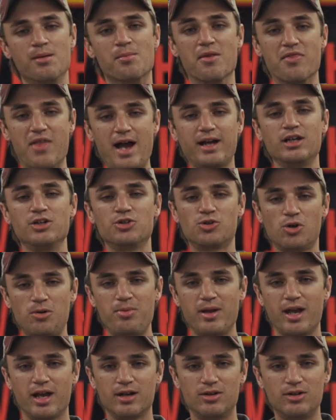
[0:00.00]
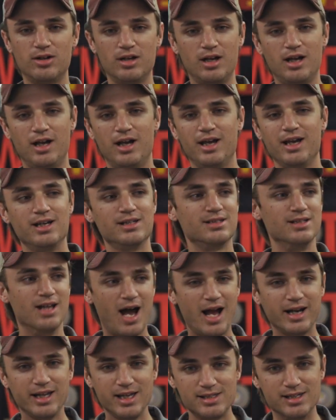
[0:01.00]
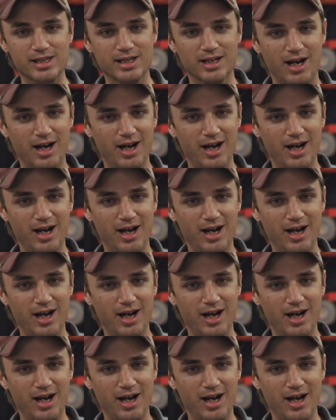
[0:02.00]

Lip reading: But that control panel is not easy.